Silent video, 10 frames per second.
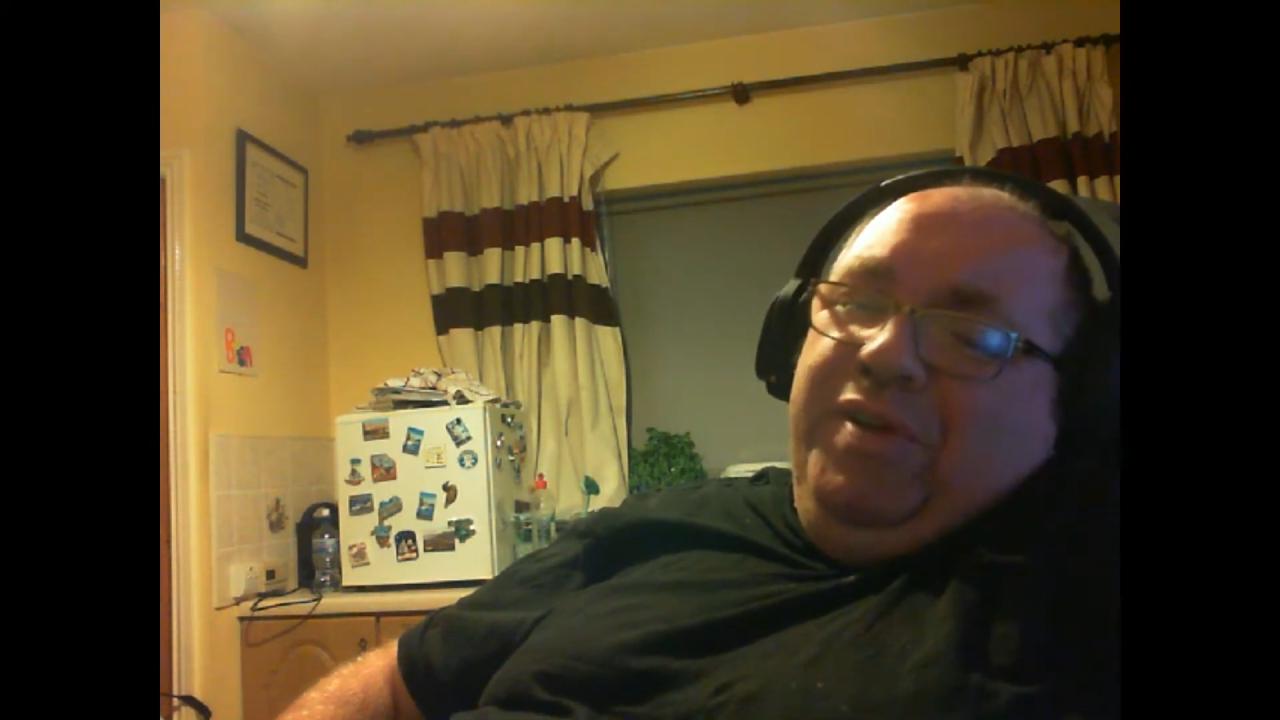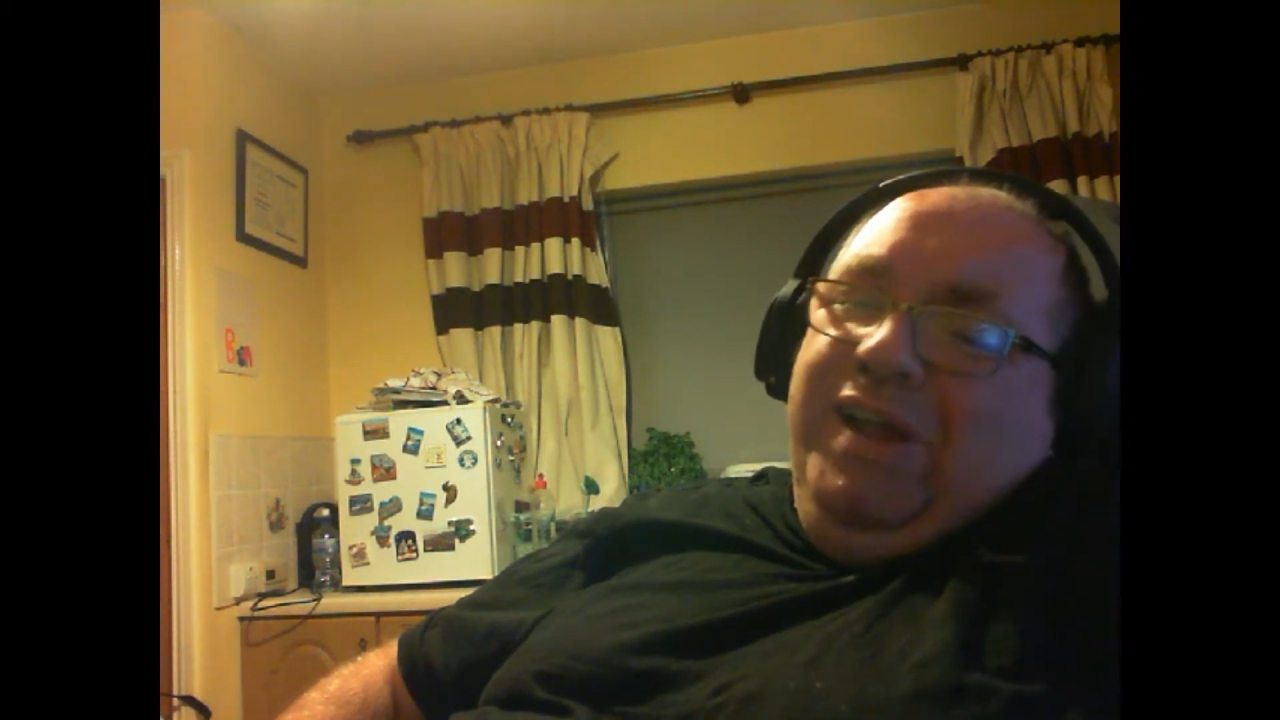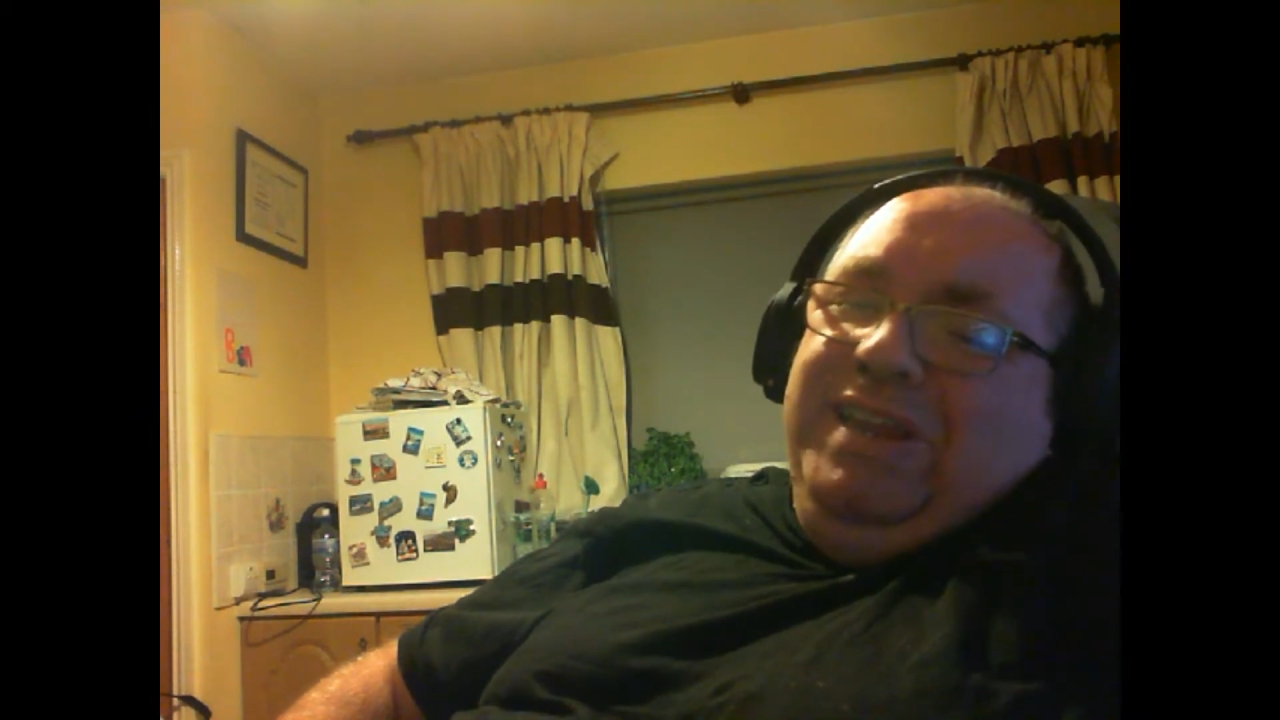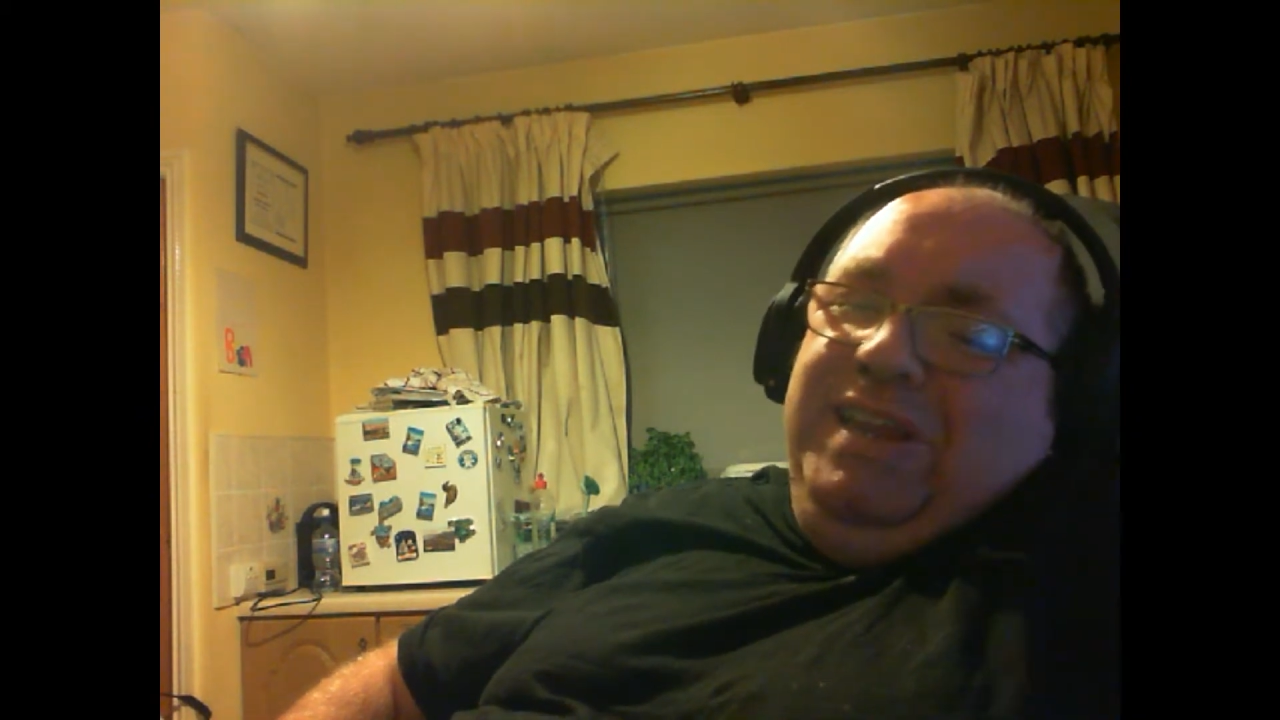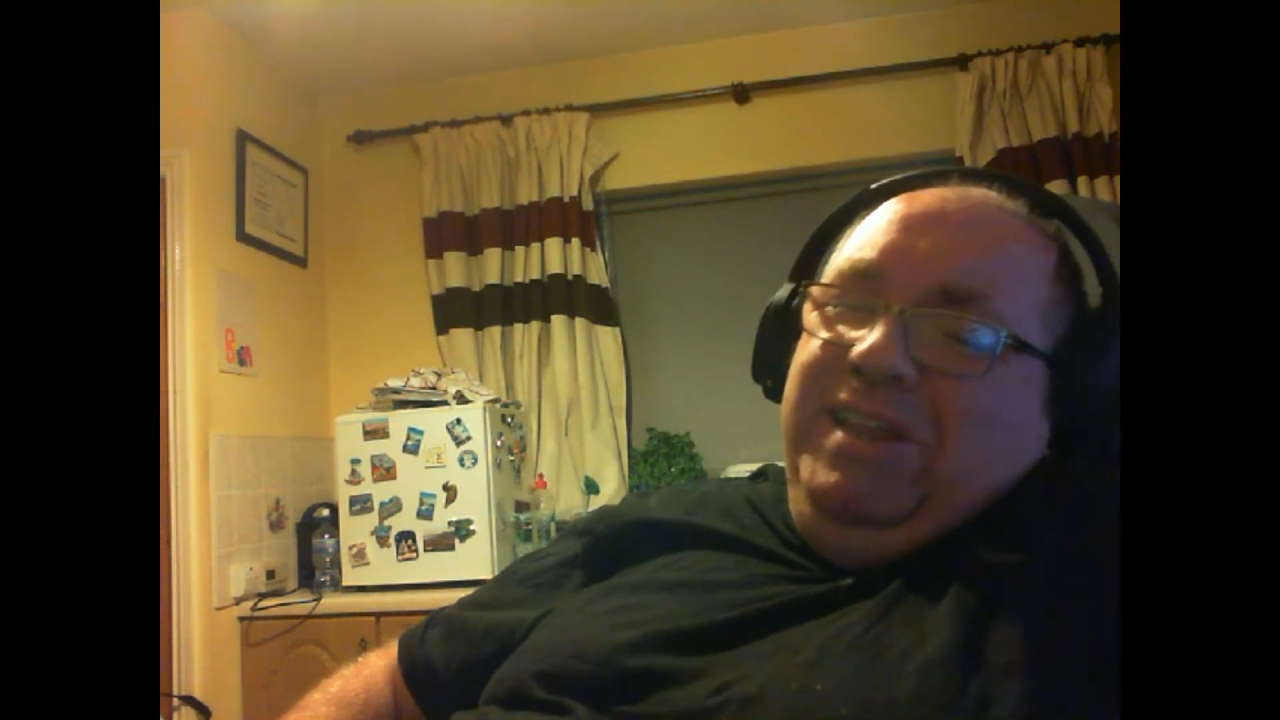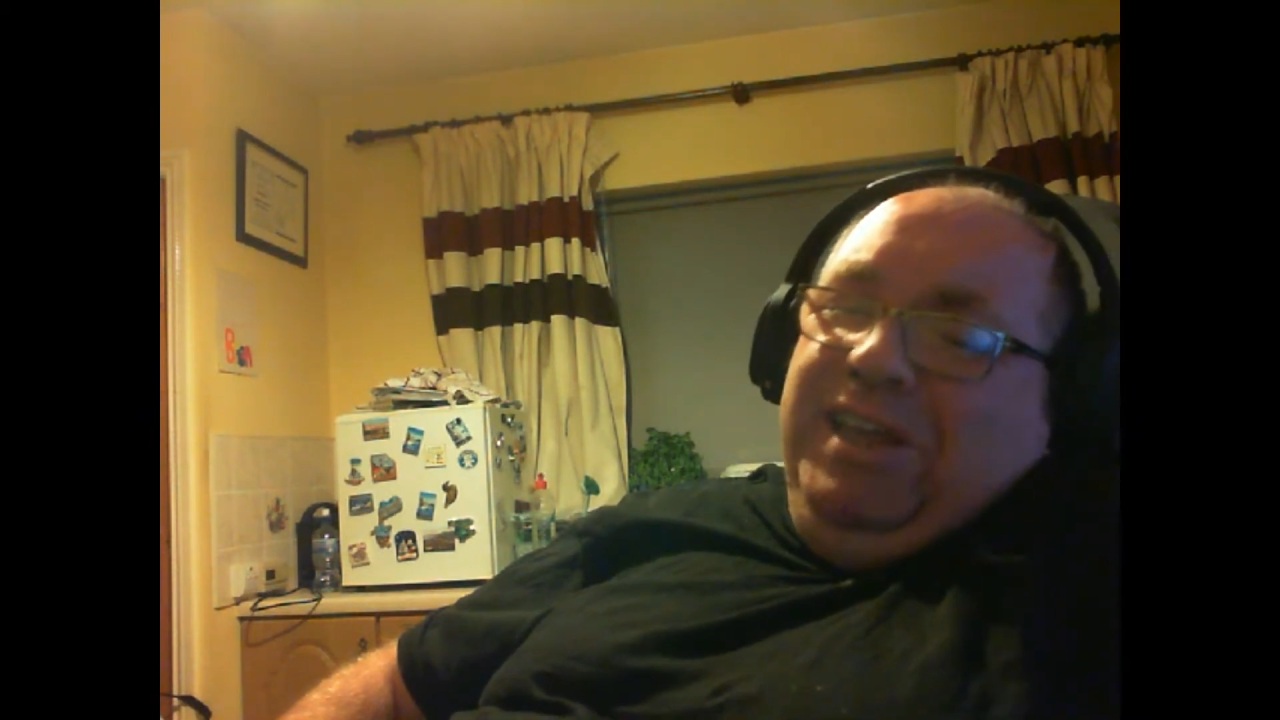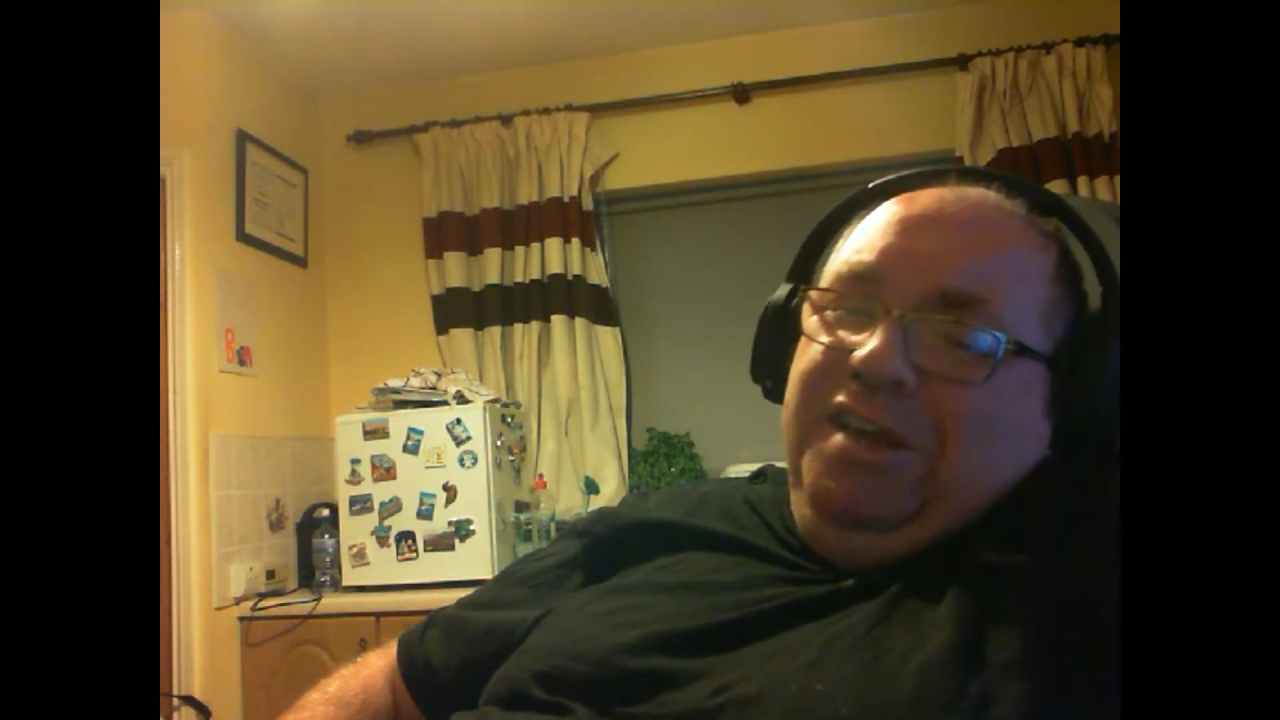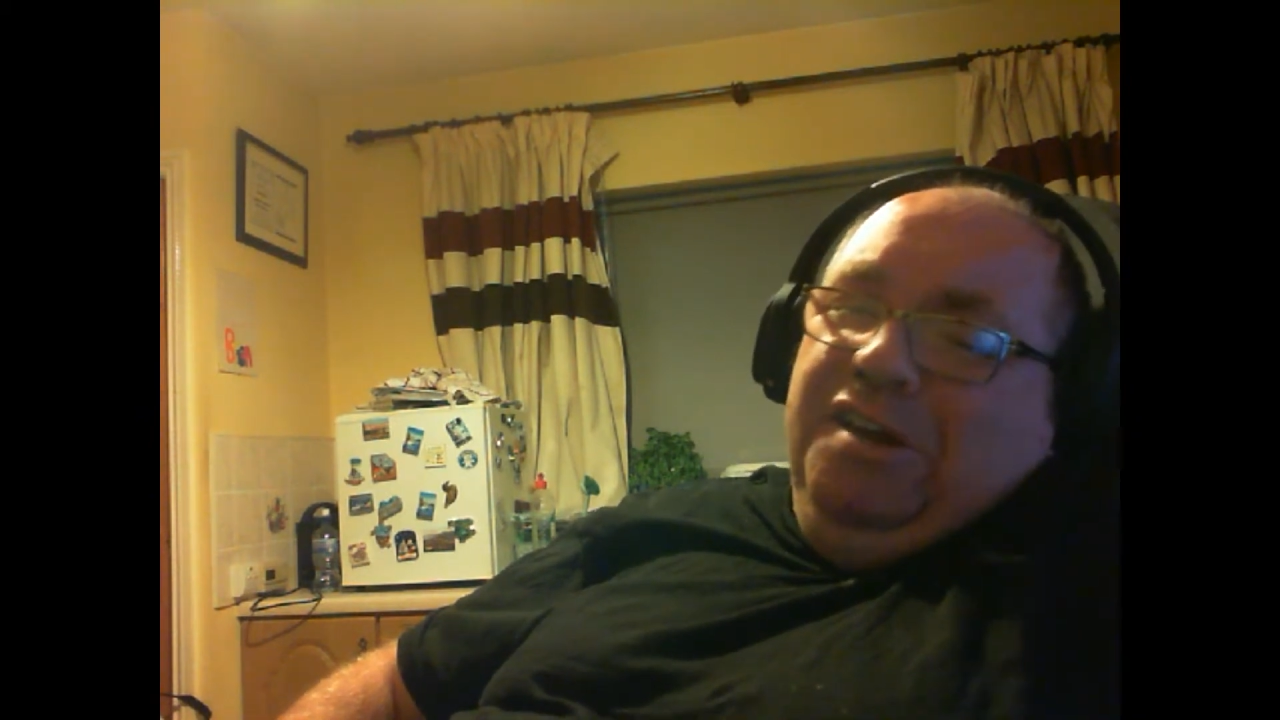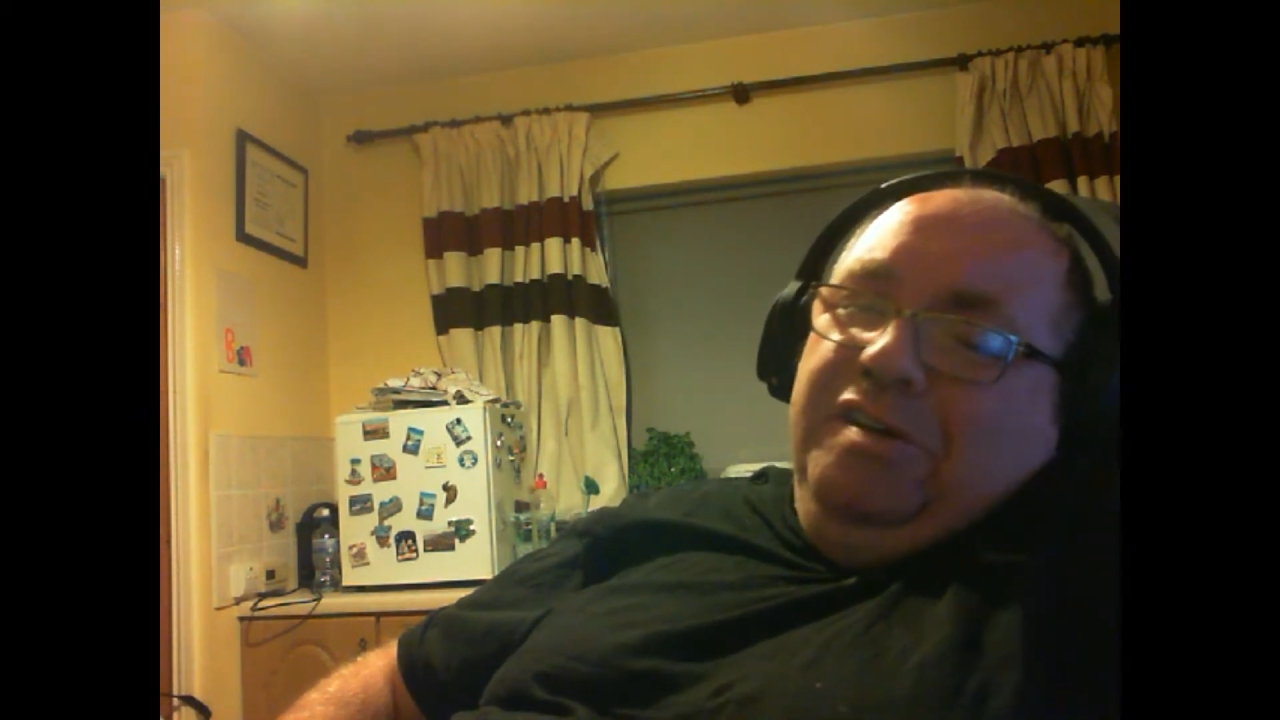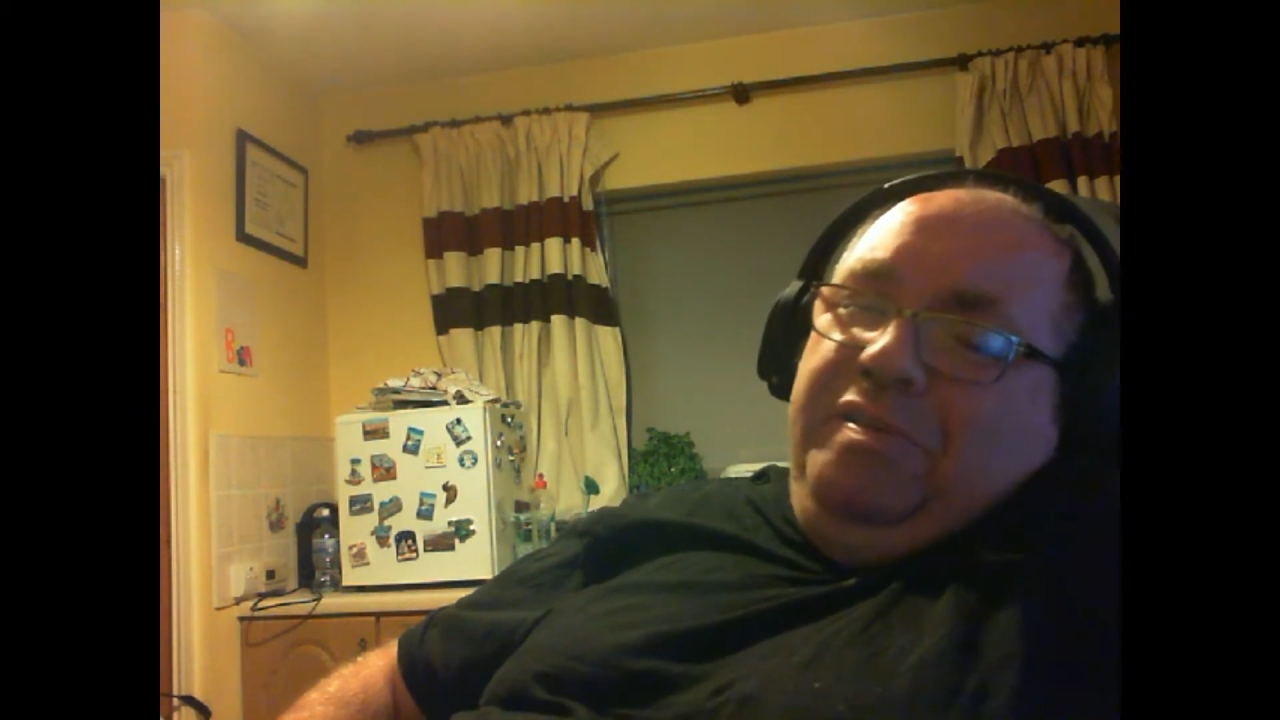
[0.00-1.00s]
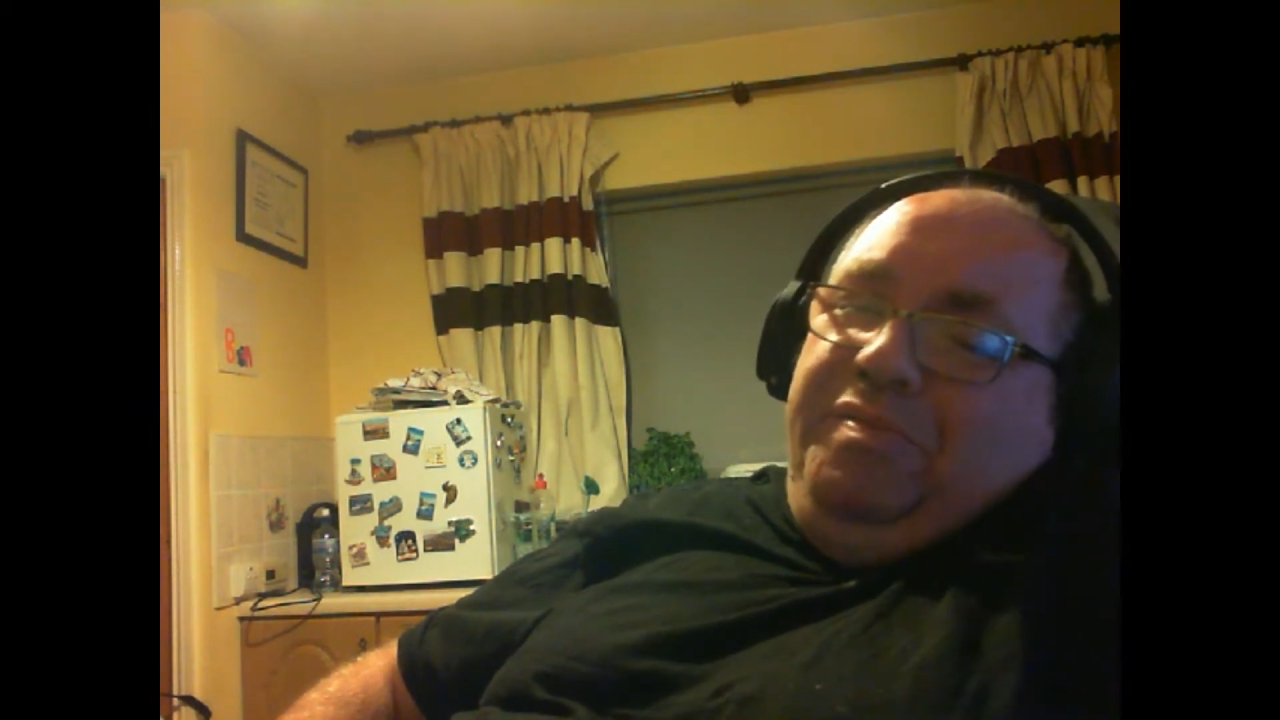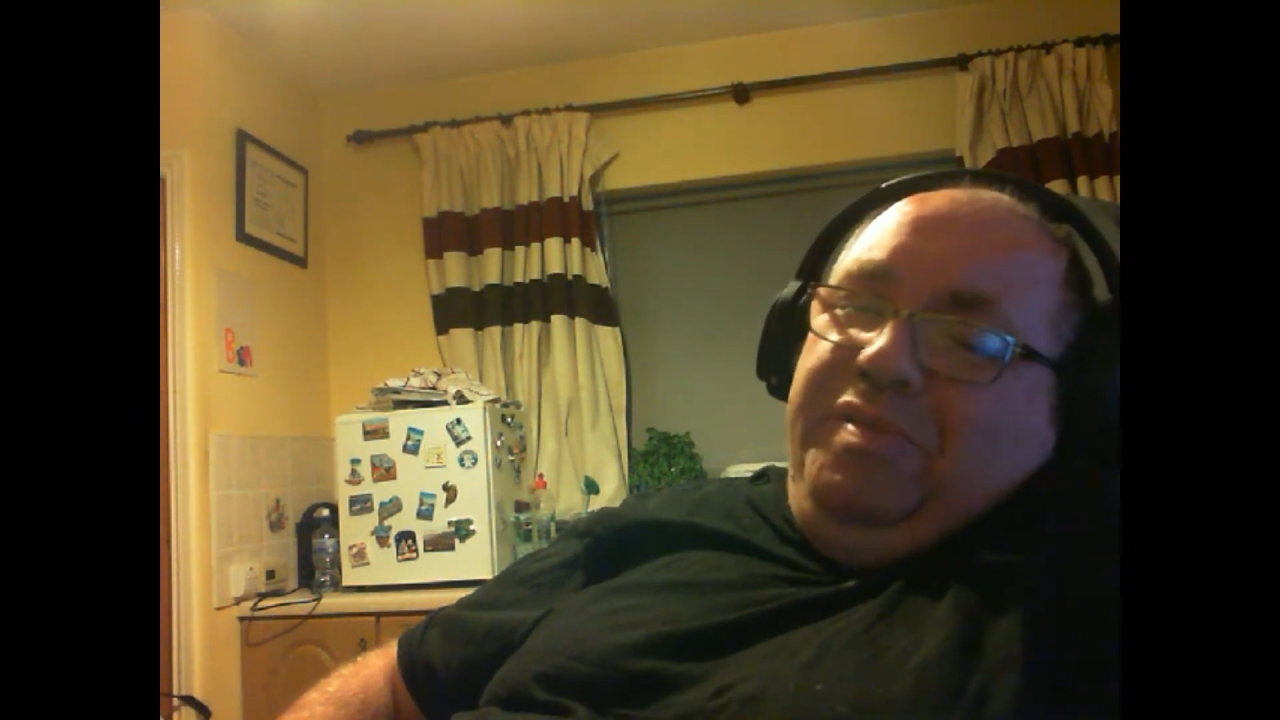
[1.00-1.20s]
anything of